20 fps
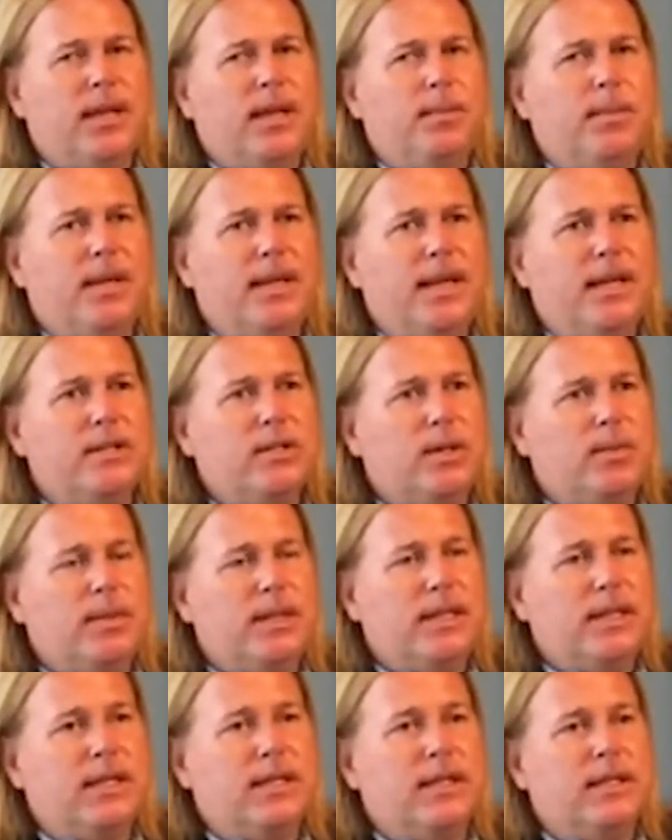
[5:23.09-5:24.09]
But now so many
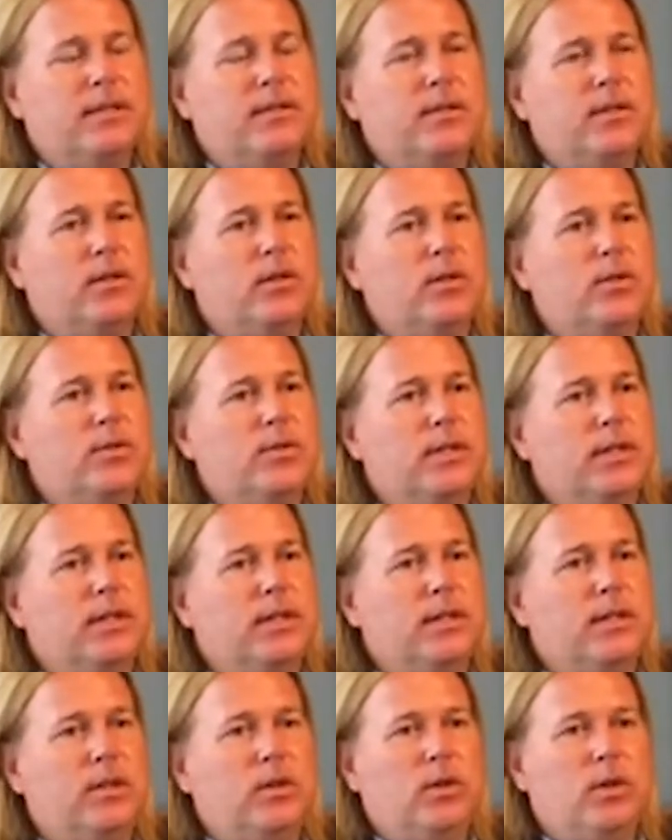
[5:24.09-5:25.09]
kids are
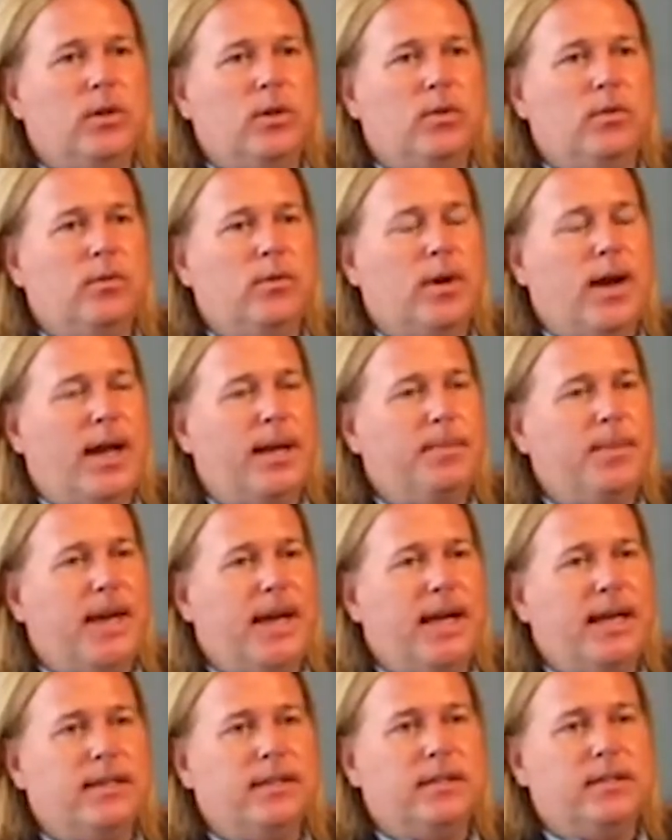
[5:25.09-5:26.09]
using, you know, their
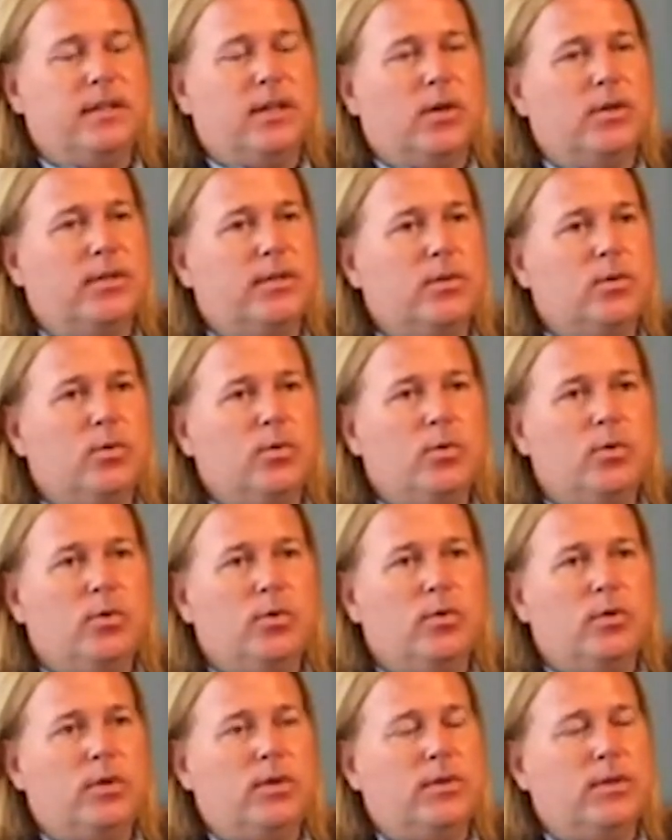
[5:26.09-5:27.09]
iPads to go to
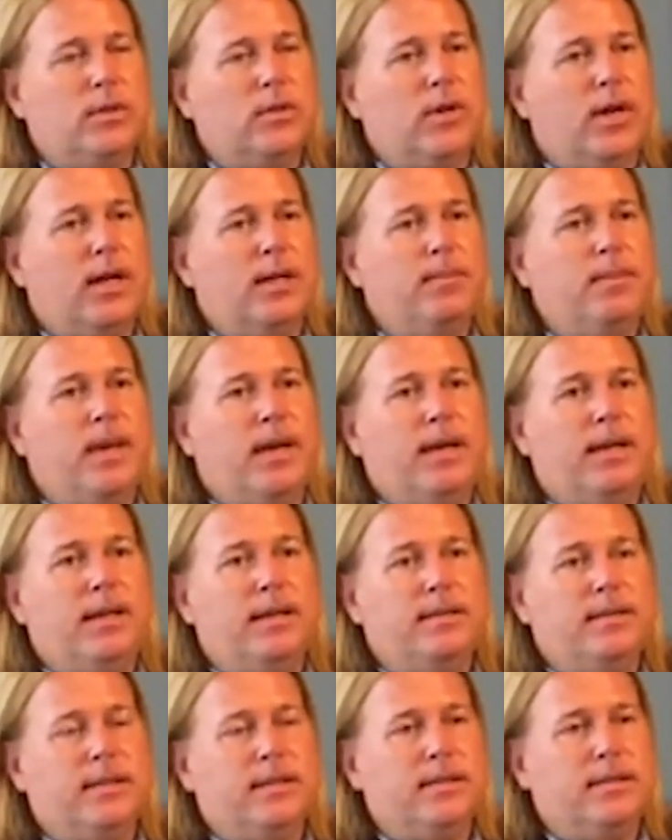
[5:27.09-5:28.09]
school. They're using their
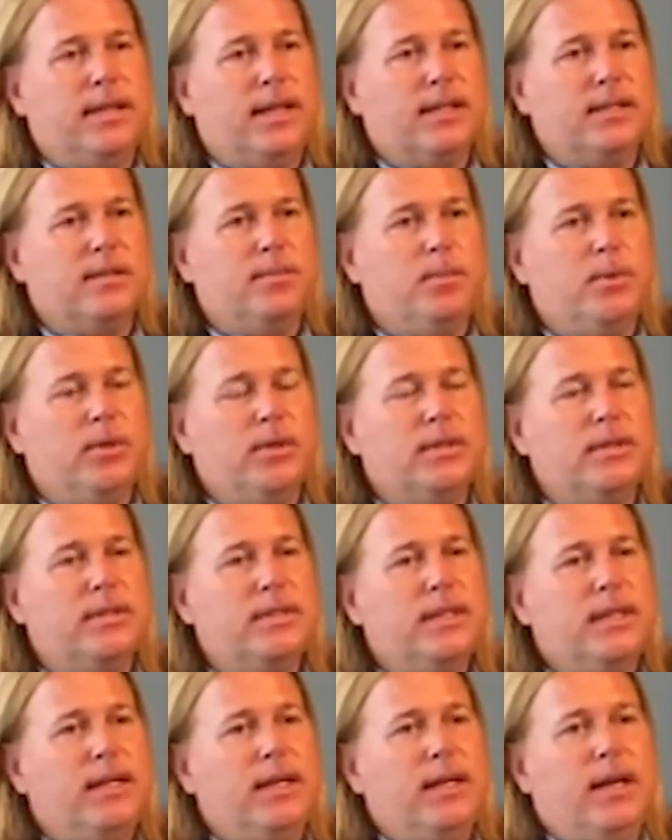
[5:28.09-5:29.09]
iPads as
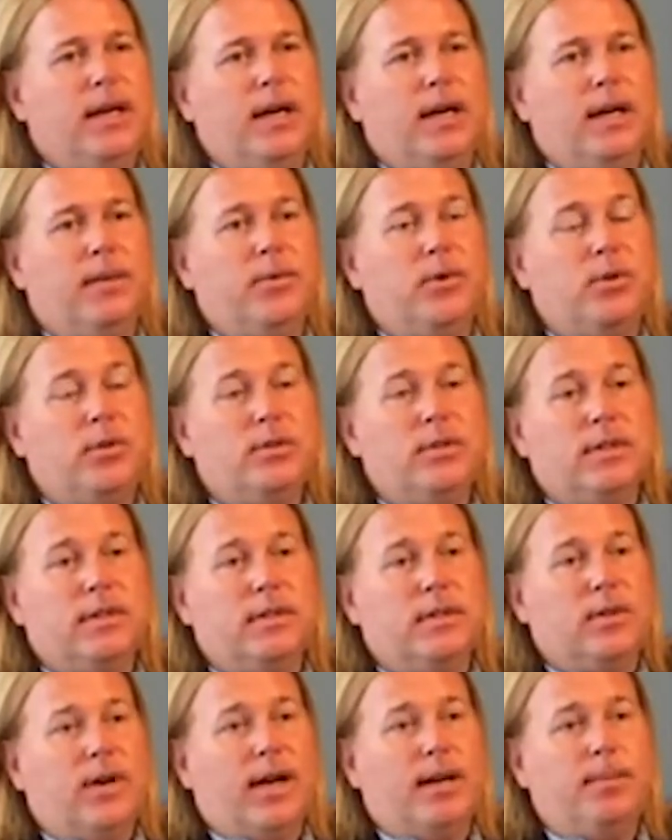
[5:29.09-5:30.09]
textbooks. They're
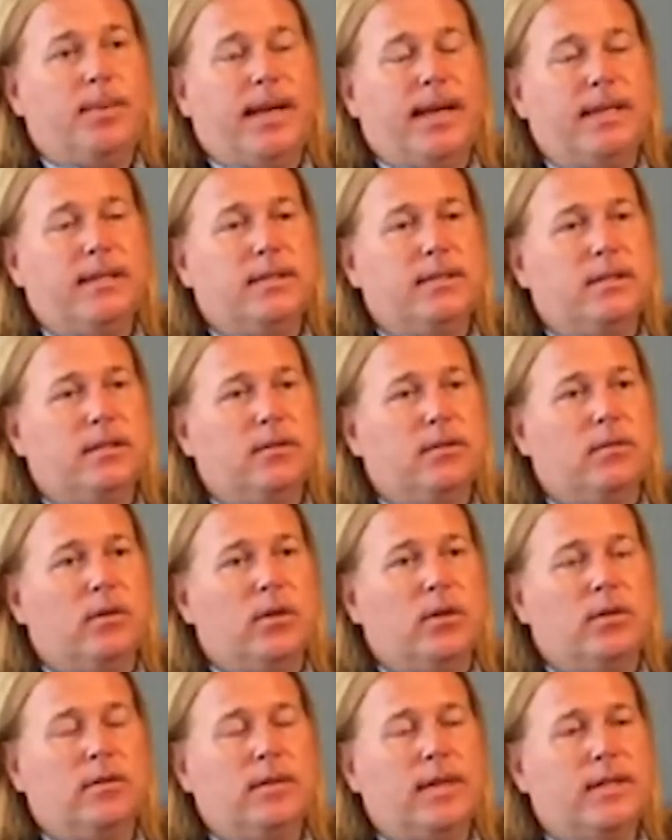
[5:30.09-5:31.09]
using their iPads to
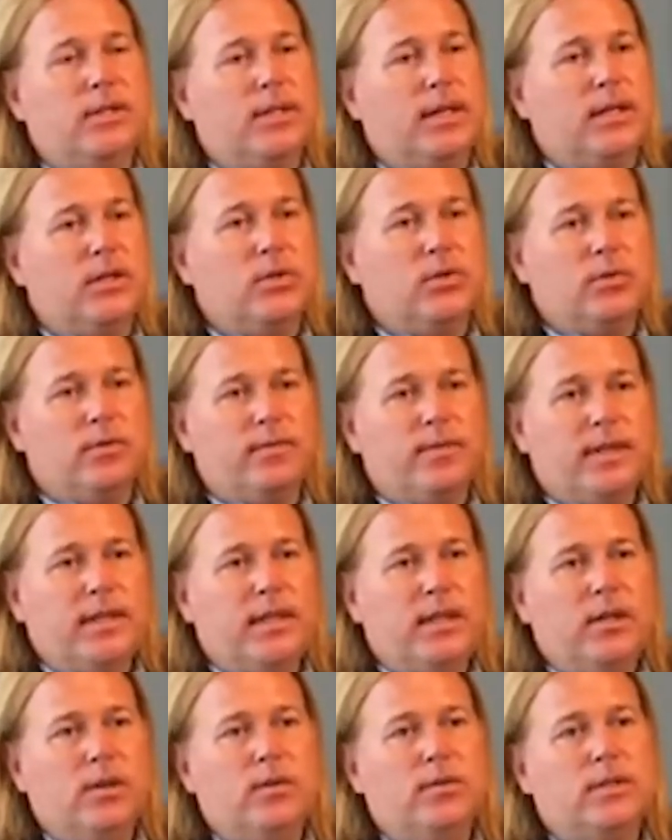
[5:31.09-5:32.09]
learn educational
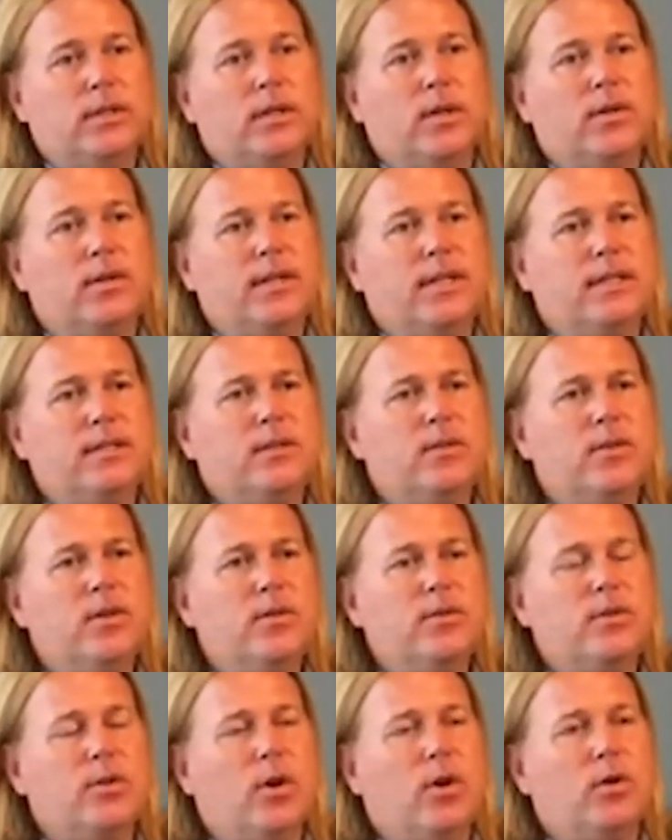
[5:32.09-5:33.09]
videos and go to things. So
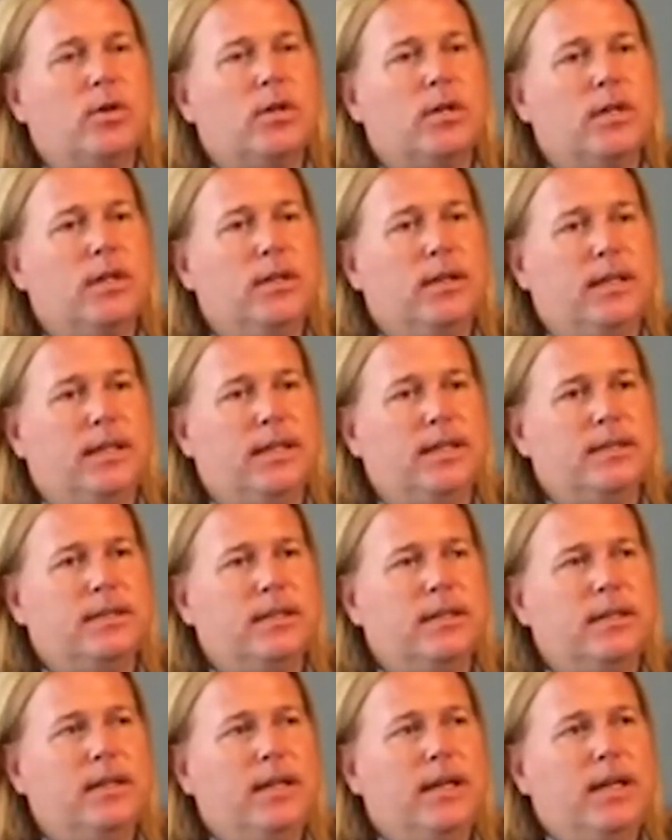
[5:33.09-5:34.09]
those are all good things.
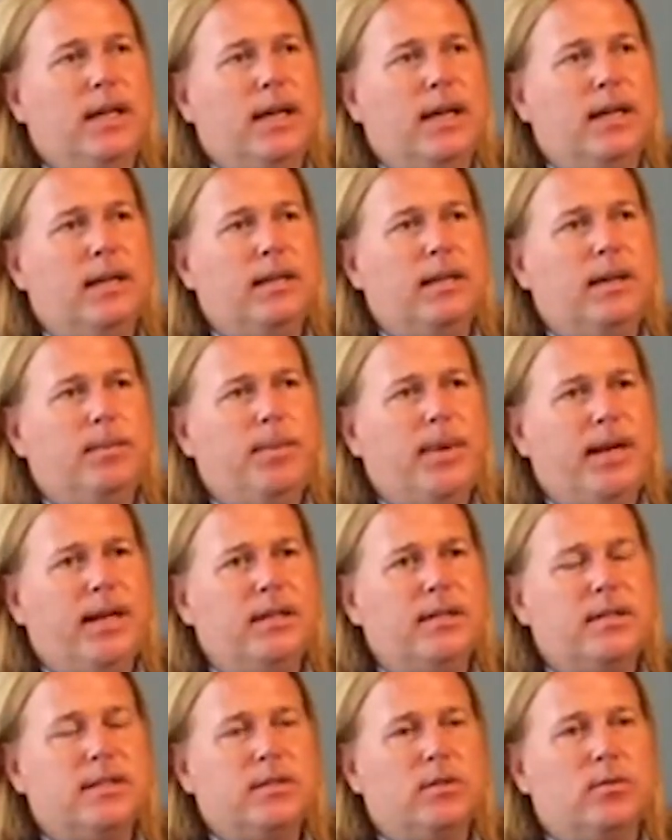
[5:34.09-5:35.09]
And
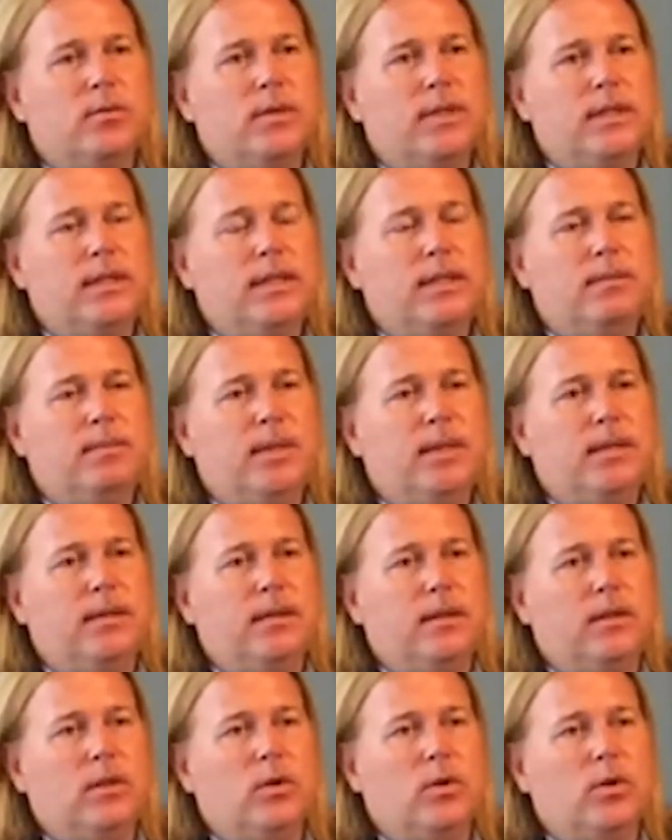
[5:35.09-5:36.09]
parents still really need to be,
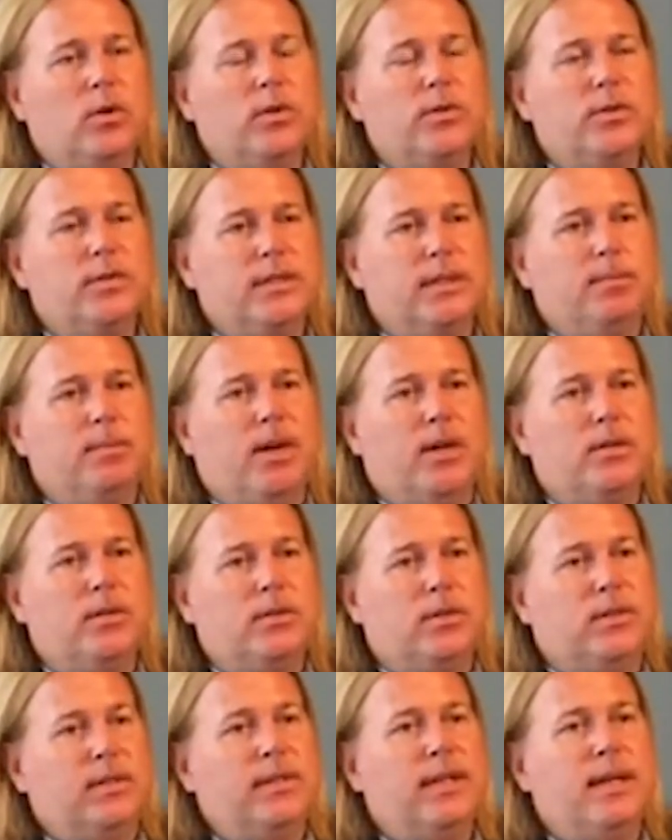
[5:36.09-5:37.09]
you know, closely
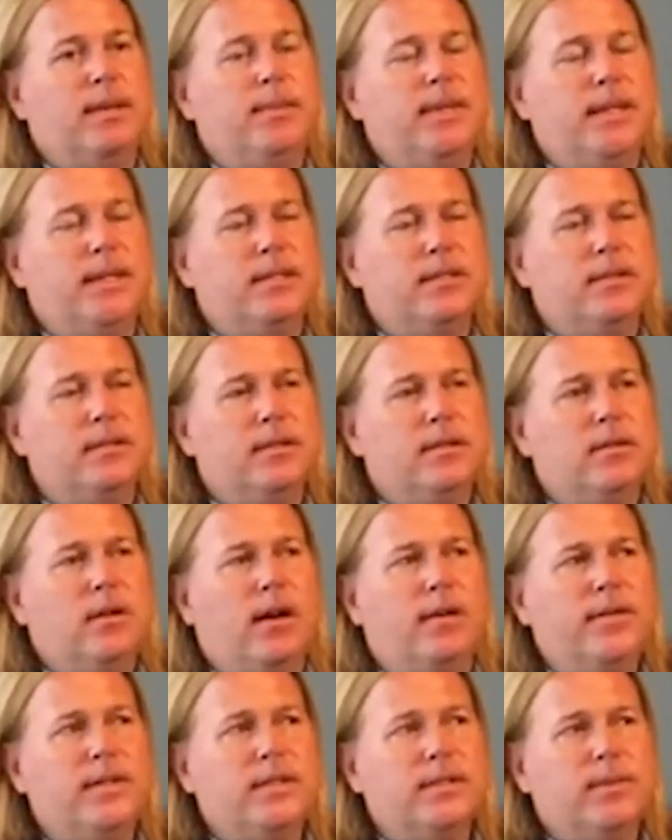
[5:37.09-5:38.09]
monitoring that, because
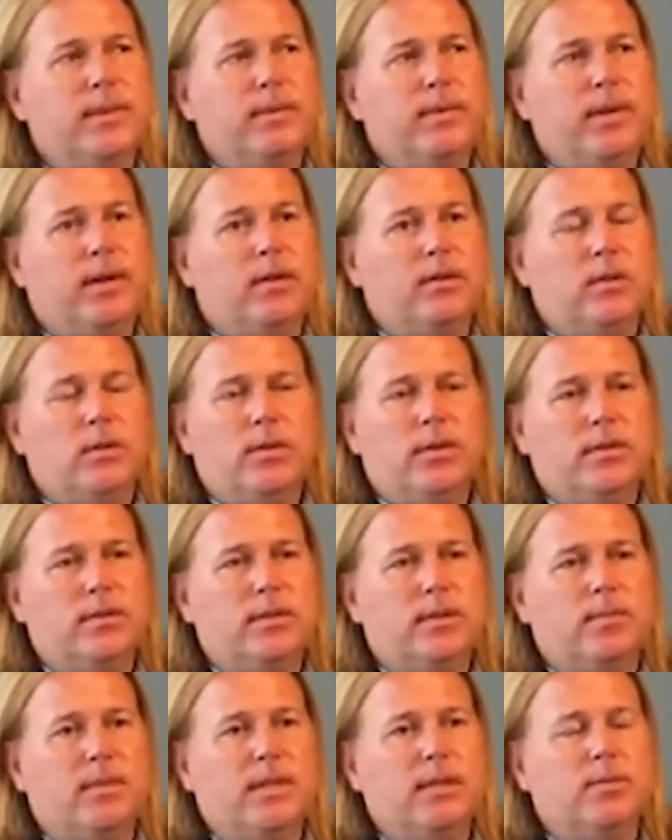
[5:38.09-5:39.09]
obviously we all know there's
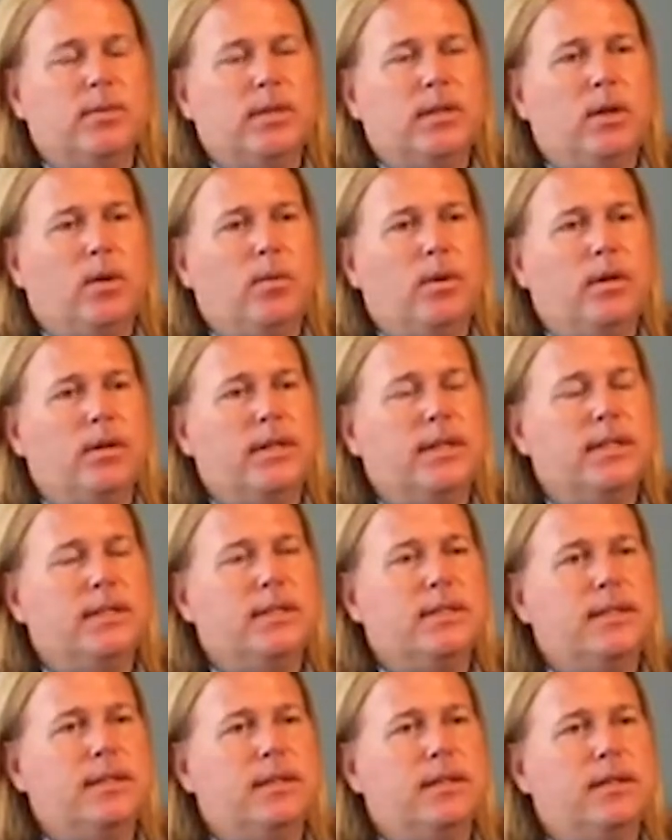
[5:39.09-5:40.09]
some things we don't want our
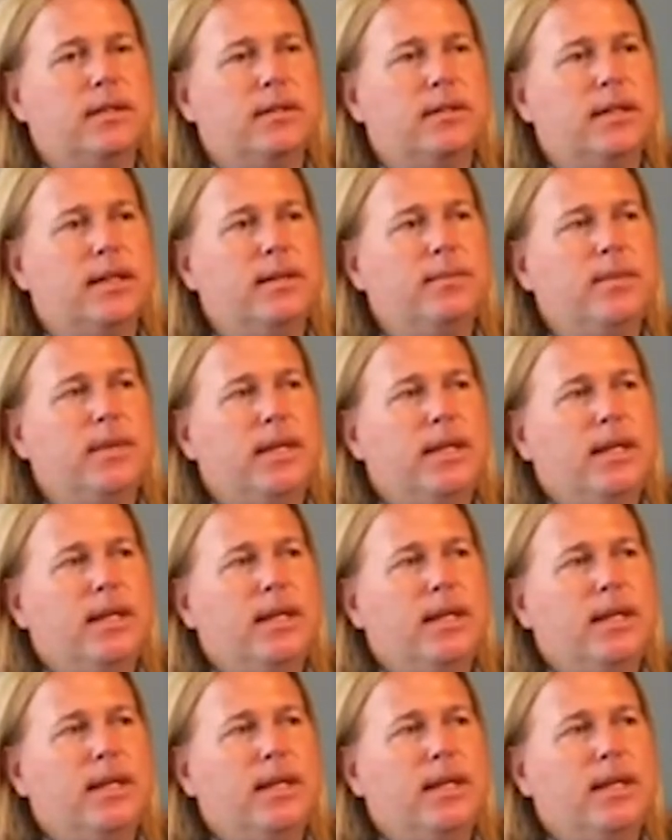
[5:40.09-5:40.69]
kids to see on the internet.